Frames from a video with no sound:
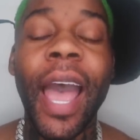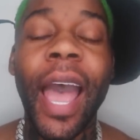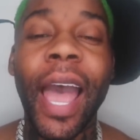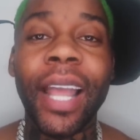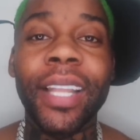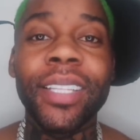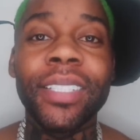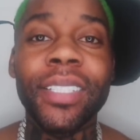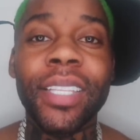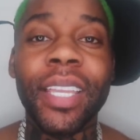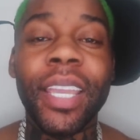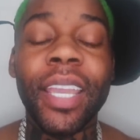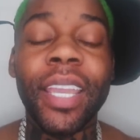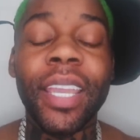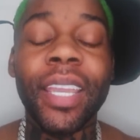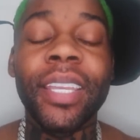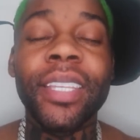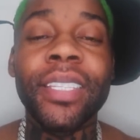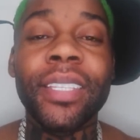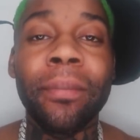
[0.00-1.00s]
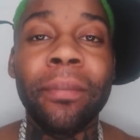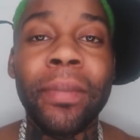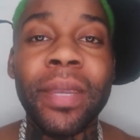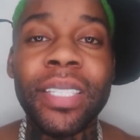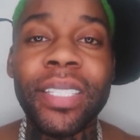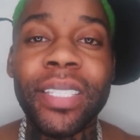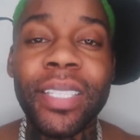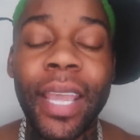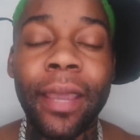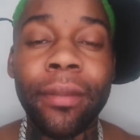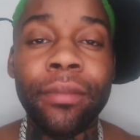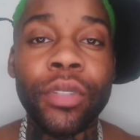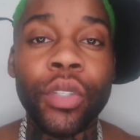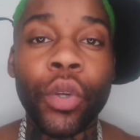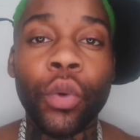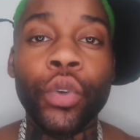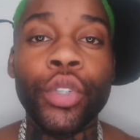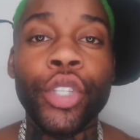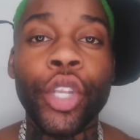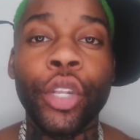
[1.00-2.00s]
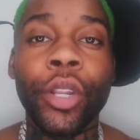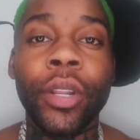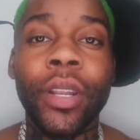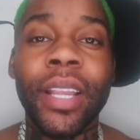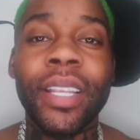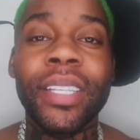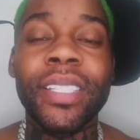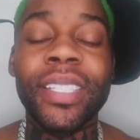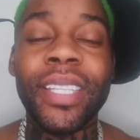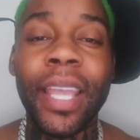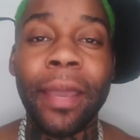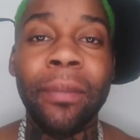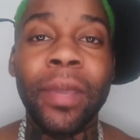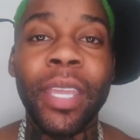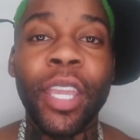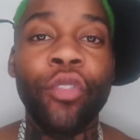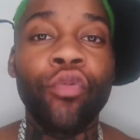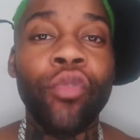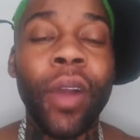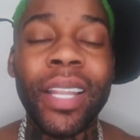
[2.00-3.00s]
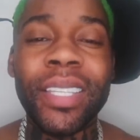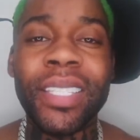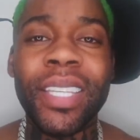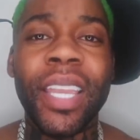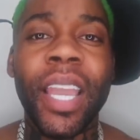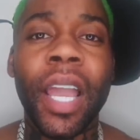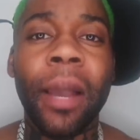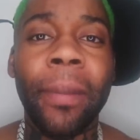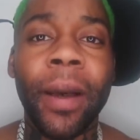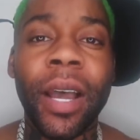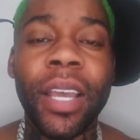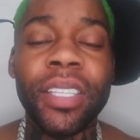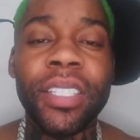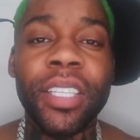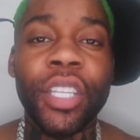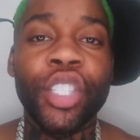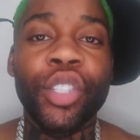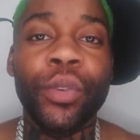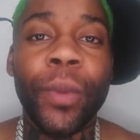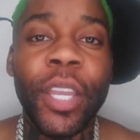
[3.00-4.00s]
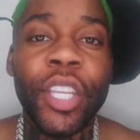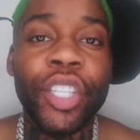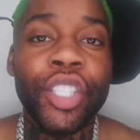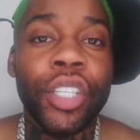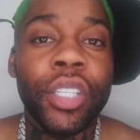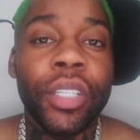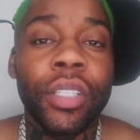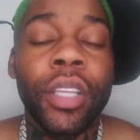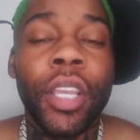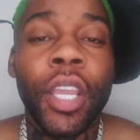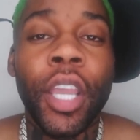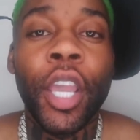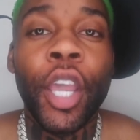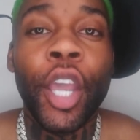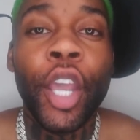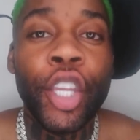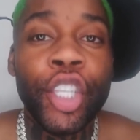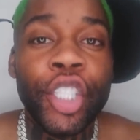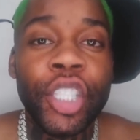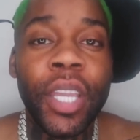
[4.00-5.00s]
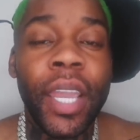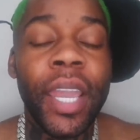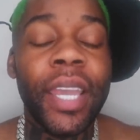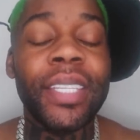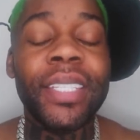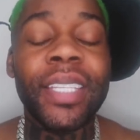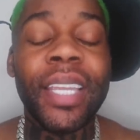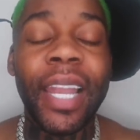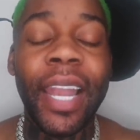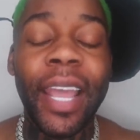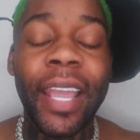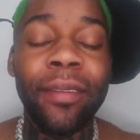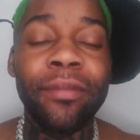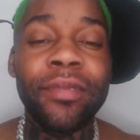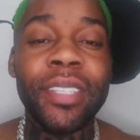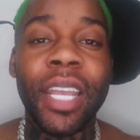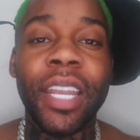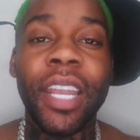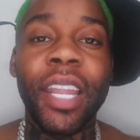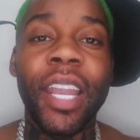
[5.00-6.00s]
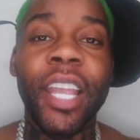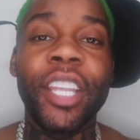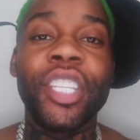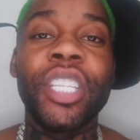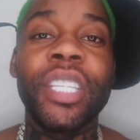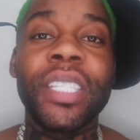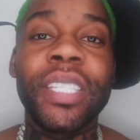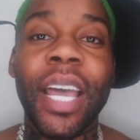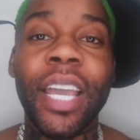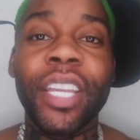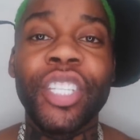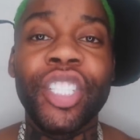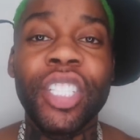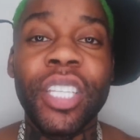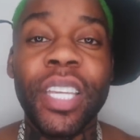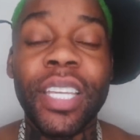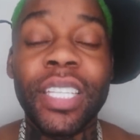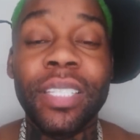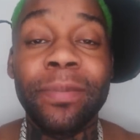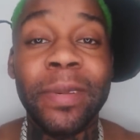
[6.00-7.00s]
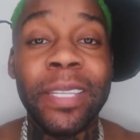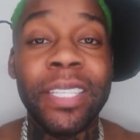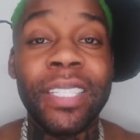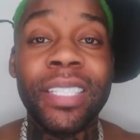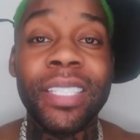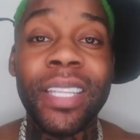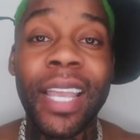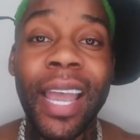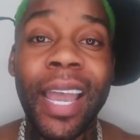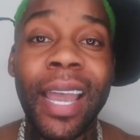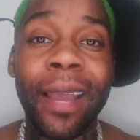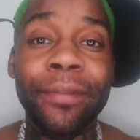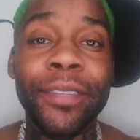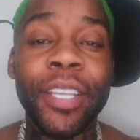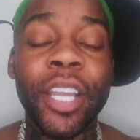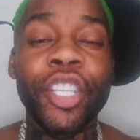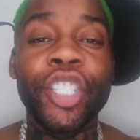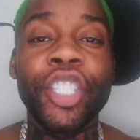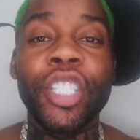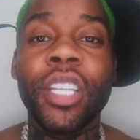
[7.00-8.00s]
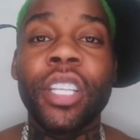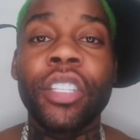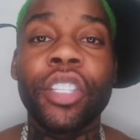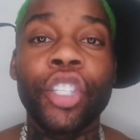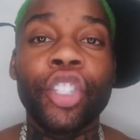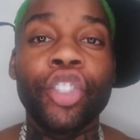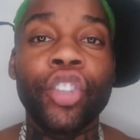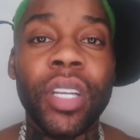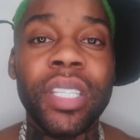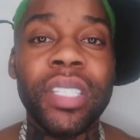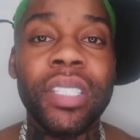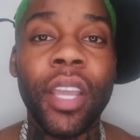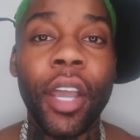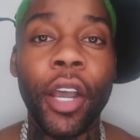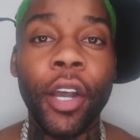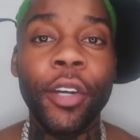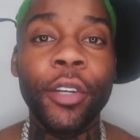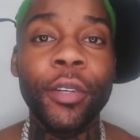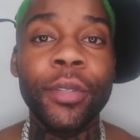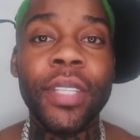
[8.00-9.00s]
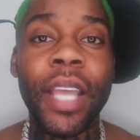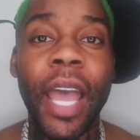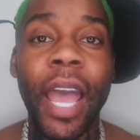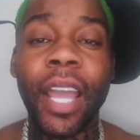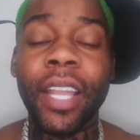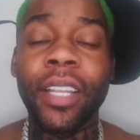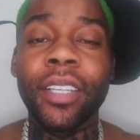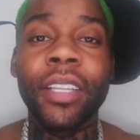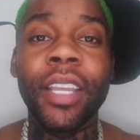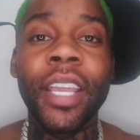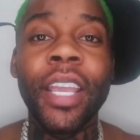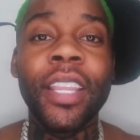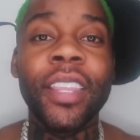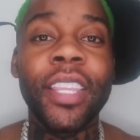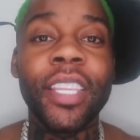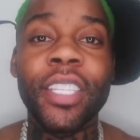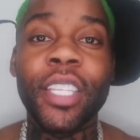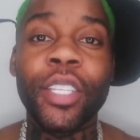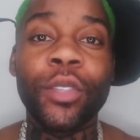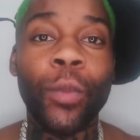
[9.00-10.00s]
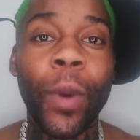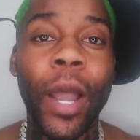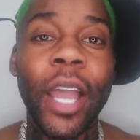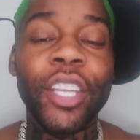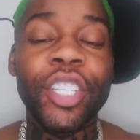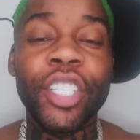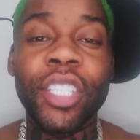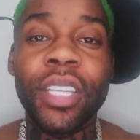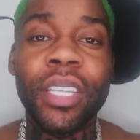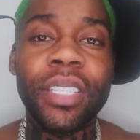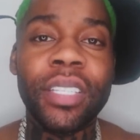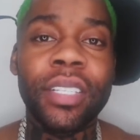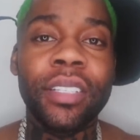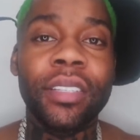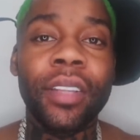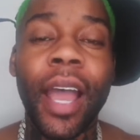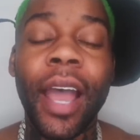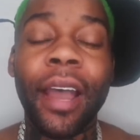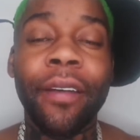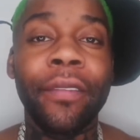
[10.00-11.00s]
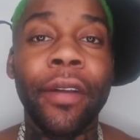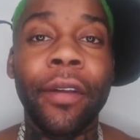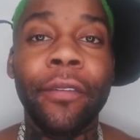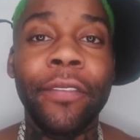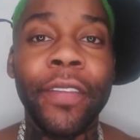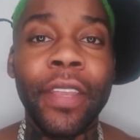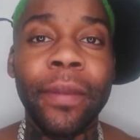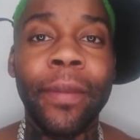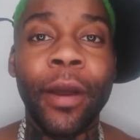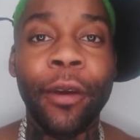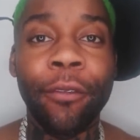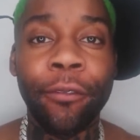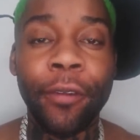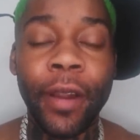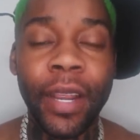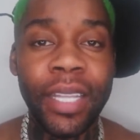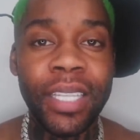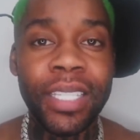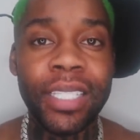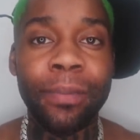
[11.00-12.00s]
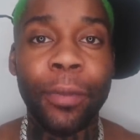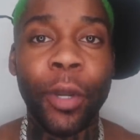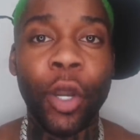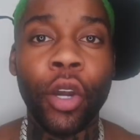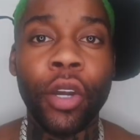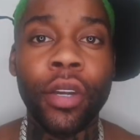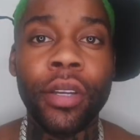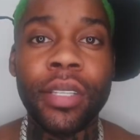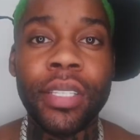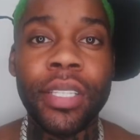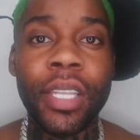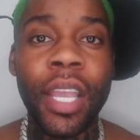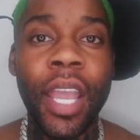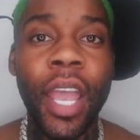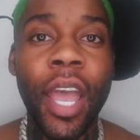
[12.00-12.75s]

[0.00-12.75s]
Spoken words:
and it is Miss DeMZ, also known as Demi, ranting about a situation. She exclaims and alleges that she has been and she doesn't trust girls, and this is why she doesn't have female friends, because